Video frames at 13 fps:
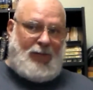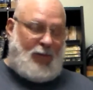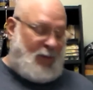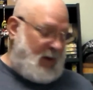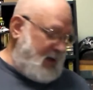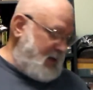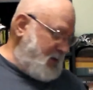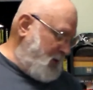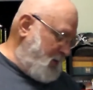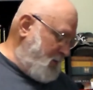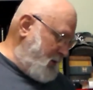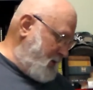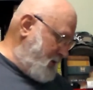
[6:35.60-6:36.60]
Weighs
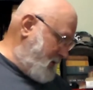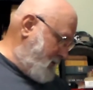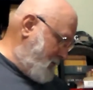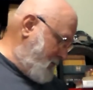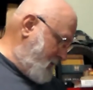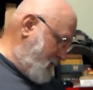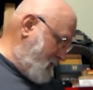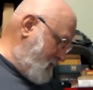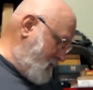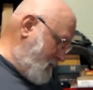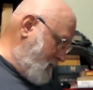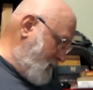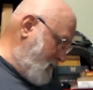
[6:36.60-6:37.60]
almost
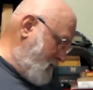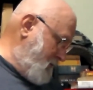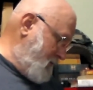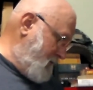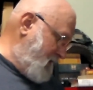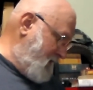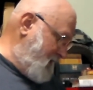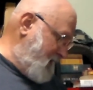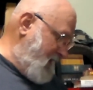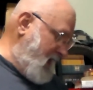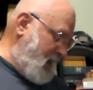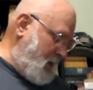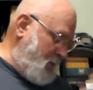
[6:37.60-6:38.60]
the
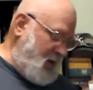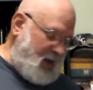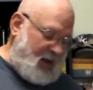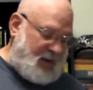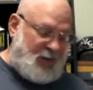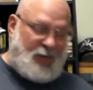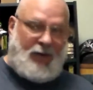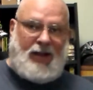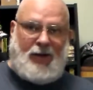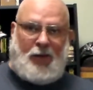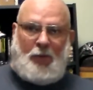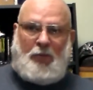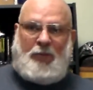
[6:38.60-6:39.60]
same as a
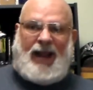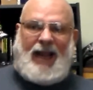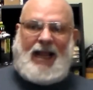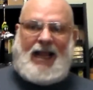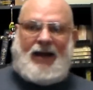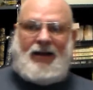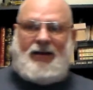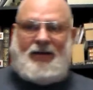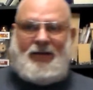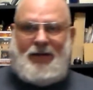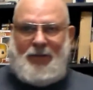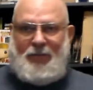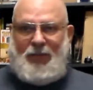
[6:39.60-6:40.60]
regular bat,
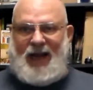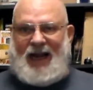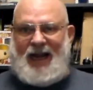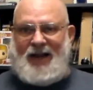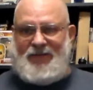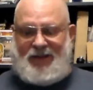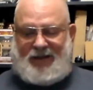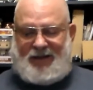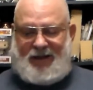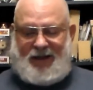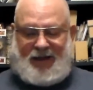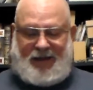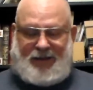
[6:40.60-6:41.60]
but half the
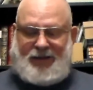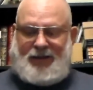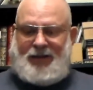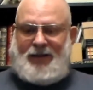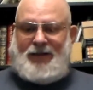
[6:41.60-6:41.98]
size.